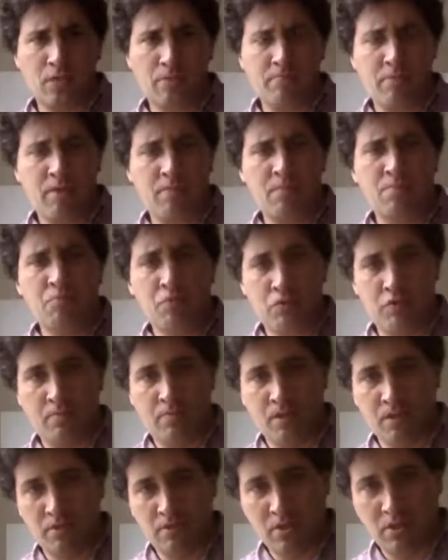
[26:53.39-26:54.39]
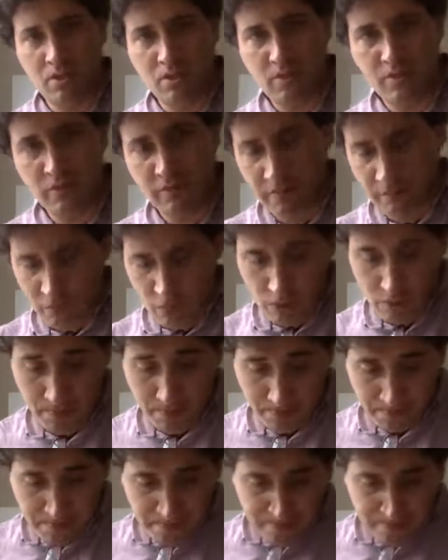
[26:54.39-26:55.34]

maybe put them on the forum.